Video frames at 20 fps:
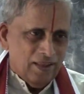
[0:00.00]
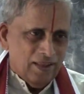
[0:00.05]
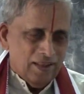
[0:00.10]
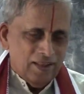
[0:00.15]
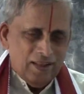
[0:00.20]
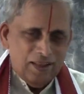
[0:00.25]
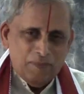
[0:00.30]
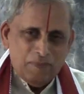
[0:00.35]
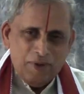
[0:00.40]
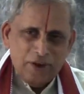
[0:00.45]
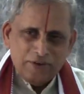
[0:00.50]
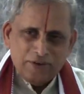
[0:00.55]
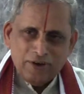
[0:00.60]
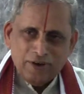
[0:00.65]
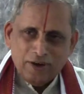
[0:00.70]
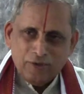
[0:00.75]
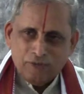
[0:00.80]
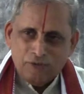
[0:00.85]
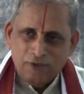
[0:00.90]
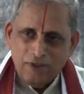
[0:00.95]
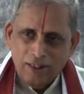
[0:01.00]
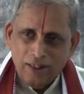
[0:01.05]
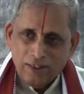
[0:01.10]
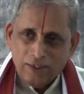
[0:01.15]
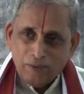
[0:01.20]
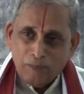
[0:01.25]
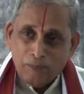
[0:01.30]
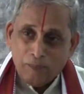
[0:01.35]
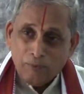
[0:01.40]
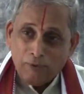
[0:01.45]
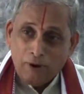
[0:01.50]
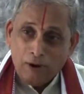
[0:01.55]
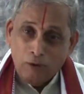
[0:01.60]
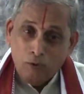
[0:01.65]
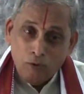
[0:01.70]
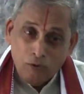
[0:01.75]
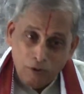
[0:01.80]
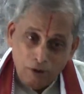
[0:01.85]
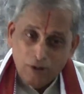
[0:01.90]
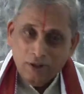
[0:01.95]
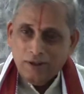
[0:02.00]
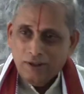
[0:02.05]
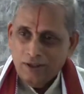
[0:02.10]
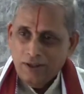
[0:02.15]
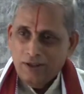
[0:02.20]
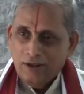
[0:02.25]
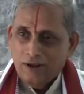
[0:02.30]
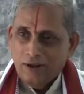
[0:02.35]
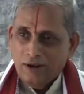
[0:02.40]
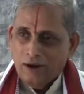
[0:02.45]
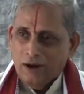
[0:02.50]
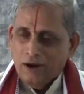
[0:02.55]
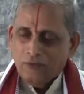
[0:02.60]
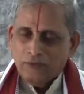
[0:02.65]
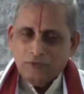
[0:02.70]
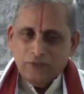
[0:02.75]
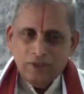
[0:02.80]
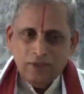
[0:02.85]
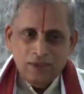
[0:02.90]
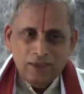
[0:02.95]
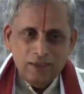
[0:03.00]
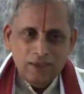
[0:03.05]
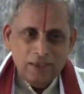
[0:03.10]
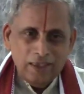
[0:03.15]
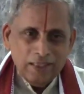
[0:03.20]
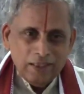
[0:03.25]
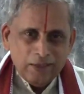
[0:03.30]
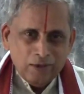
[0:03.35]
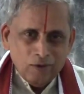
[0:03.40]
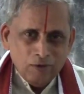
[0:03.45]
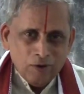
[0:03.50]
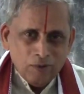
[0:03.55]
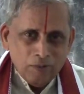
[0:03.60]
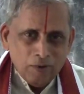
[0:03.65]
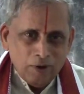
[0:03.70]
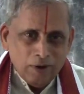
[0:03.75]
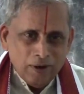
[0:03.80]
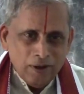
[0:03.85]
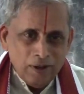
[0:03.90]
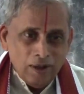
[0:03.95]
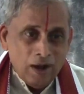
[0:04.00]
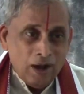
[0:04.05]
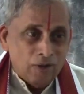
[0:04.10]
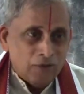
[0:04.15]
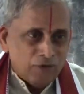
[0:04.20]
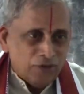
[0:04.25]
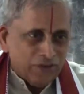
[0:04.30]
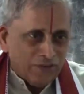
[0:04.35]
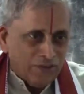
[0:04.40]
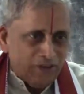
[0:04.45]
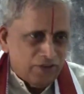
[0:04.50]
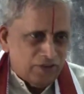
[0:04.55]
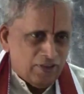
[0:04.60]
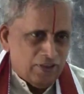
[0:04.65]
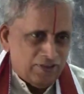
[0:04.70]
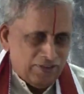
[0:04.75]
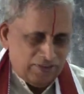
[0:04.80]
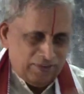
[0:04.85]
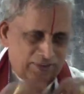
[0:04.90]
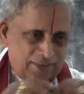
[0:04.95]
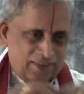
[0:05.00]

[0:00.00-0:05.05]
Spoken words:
The patient feels proud of the incurability of his disease.